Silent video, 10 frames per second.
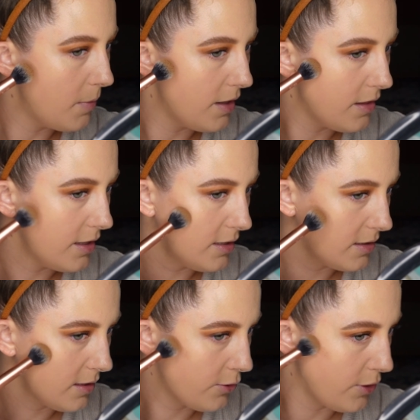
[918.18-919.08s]

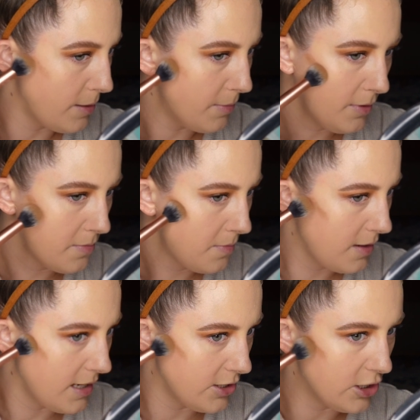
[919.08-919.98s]
This cream
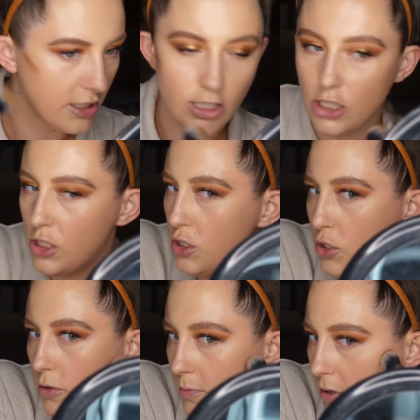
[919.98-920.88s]
is just
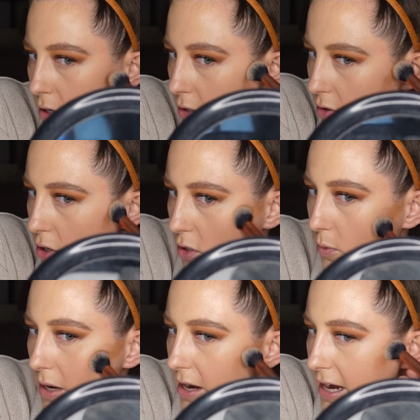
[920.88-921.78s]
super long
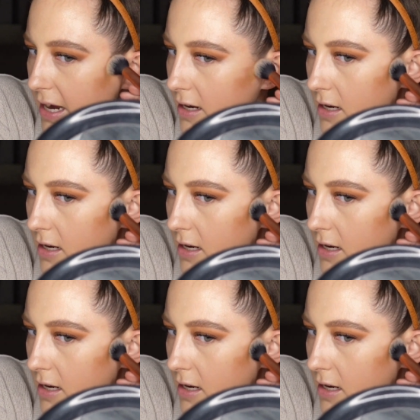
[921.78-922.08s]
wearing.